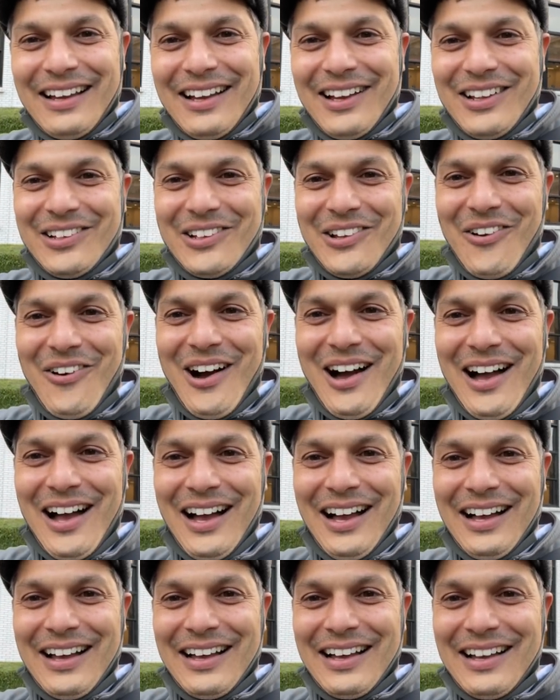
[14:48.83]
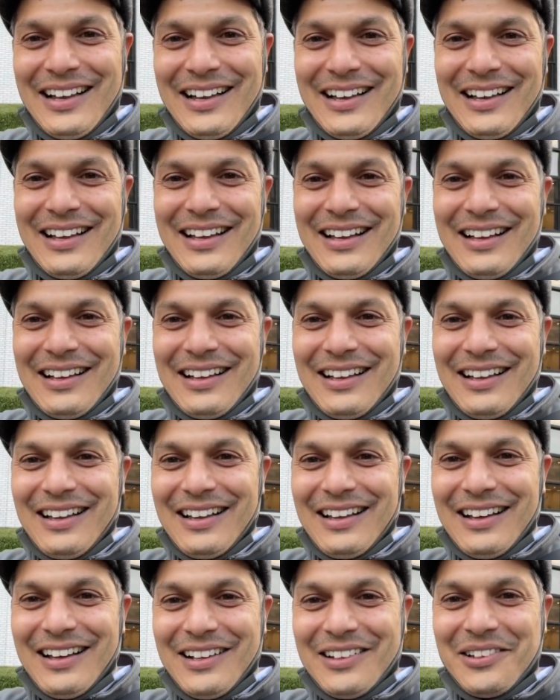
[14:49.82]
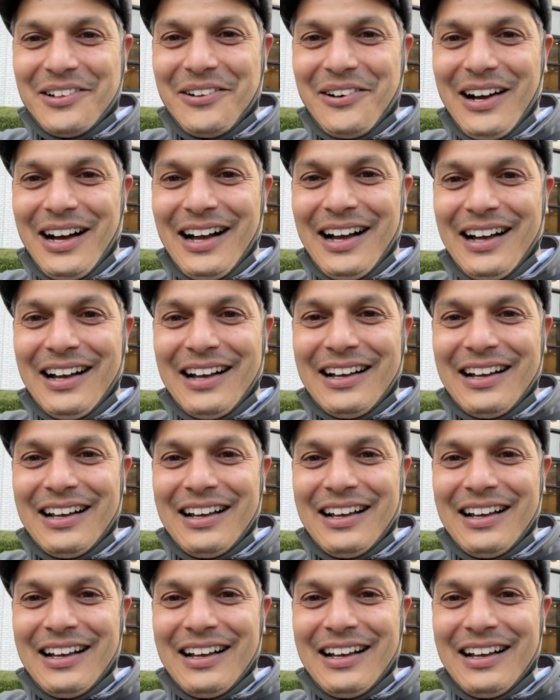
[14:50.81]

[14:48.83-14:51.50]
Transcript: Aloha. Aloha.